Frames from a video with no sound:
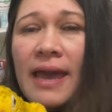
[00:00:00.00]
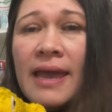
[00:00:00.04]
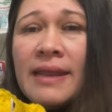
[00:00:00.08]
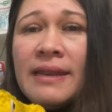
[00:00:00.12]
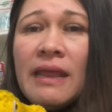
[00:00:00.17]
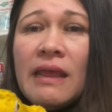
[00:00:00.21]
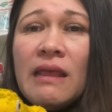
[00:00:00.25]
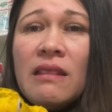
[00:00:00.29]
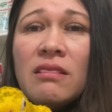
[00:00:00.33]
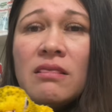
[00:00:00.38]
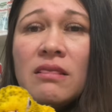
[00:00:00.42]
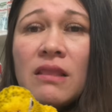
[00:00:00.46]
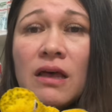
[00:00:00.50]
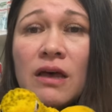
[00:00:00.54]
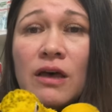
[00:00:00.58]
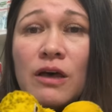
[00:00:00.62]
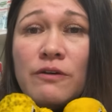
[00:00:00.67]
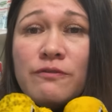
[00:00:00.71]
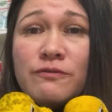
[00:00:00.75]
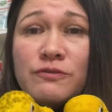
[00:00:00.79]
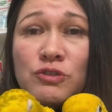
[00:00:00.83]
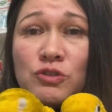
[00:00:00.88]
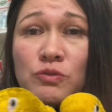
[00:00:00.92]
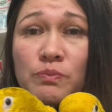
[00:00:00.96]
and they
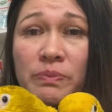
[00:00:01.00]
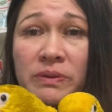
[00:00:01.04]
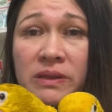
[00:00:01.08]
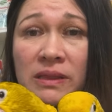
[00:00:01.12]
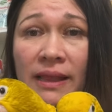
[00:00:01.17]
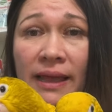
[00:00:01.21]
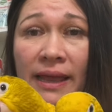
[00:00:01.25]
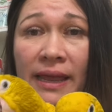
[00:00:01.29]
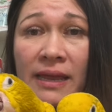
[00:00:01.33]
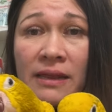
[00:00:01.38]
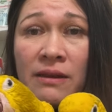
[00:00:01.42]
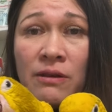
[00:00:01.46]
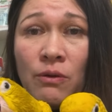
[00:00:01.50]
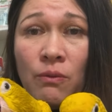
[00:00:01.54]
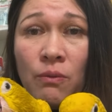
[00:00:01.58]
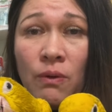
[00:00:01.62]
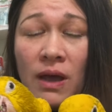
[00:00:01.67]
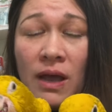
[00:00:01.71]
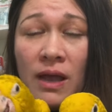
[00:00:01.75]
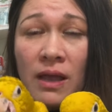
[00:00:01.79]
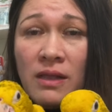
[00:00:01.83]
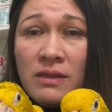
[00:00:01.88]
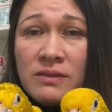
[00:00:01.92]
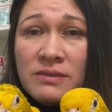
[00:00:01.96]
love to play in the
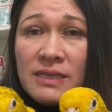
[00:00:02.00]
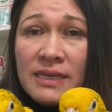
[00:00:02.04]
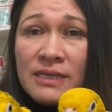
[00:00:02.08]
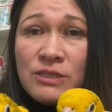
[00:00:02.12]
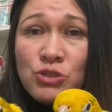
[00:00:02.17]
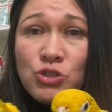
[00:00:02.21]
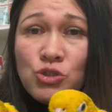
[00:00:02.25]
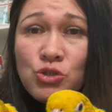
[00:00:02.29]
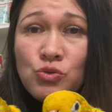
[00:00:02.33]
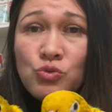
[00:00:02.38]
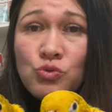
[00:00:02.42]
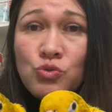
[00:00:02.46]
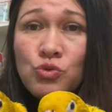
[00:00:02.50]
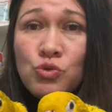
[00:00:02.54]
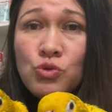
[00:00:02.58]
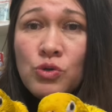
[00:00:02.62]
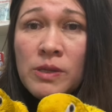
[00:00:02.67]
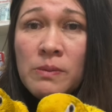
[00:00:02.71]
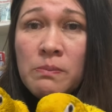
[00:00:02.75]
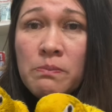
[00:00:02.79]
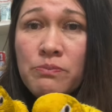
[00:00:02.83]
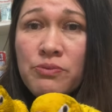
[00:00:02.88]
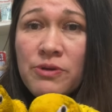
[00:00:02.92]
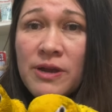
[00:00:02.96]
wild and chew
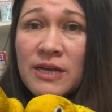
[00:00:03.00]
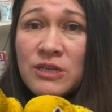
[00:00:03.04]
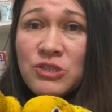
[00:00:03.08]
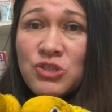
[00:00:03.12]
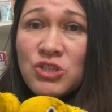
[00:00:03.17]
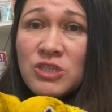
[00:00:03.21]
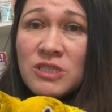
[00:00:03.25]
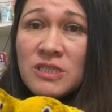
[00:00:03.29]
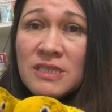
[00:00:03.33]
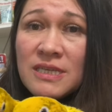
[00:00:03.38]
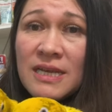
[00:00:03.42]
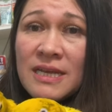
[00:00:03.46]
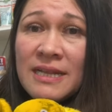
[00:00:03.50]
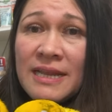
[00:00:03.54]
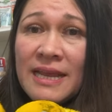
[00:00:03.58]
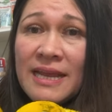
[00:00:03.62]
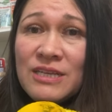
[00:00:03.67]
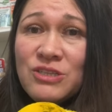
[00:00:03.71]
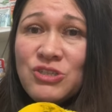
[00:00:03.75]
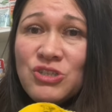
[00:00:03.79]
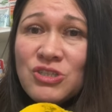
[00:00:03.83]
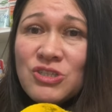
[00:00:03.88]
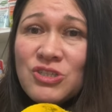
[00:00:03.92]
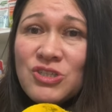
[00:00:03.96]
in branches, and they
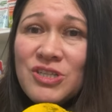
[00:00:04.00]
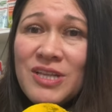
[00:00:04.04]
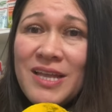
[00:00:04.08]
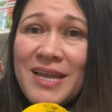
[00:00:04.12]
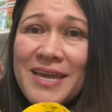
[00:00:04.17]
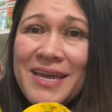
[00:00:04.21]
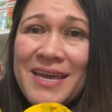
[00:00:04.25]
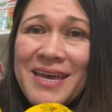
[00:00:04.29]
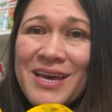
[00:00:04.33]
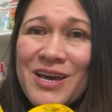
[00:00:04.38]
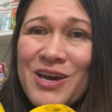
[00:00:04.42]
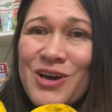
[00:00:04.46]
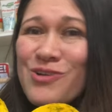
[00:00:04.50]
just like